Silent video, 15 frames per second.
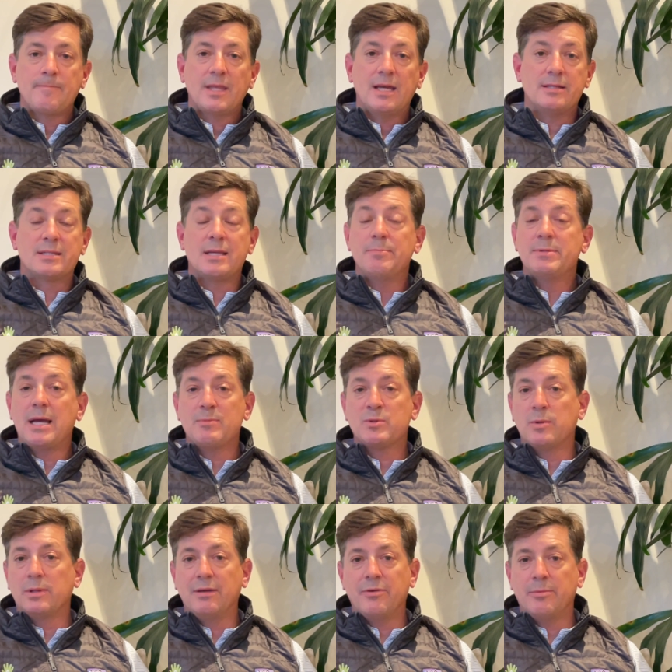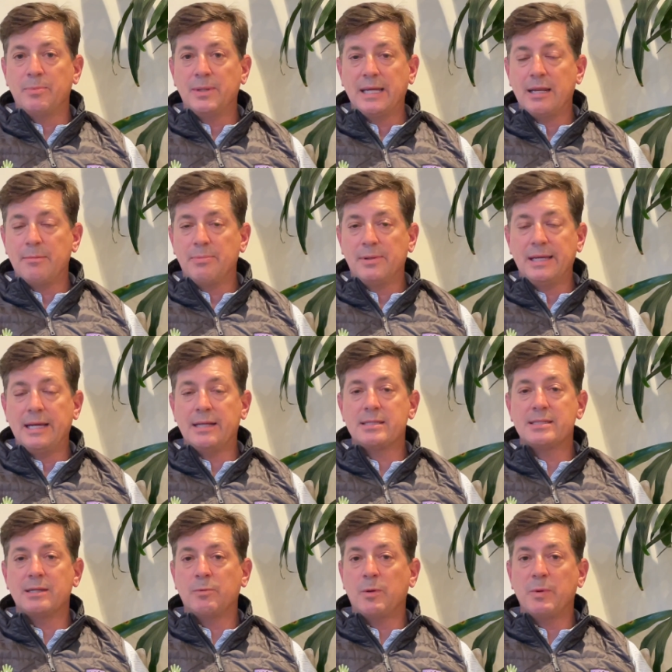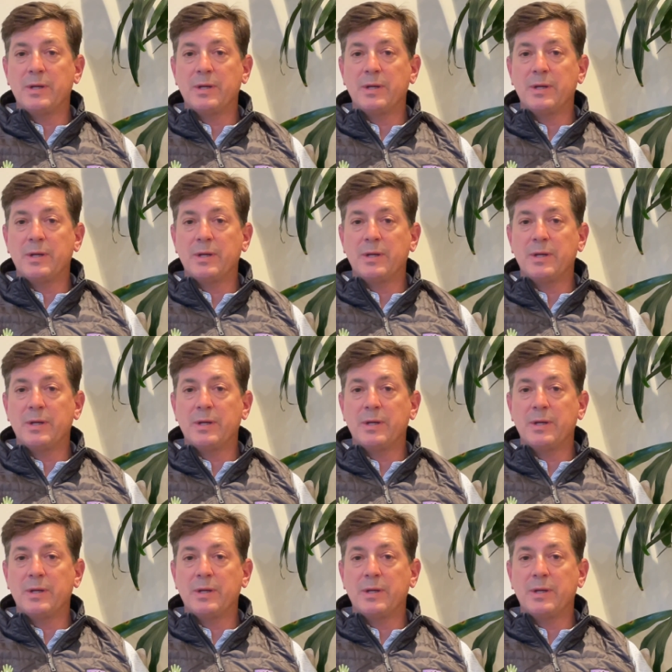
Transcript: And sometimes we'll even plant plants in what we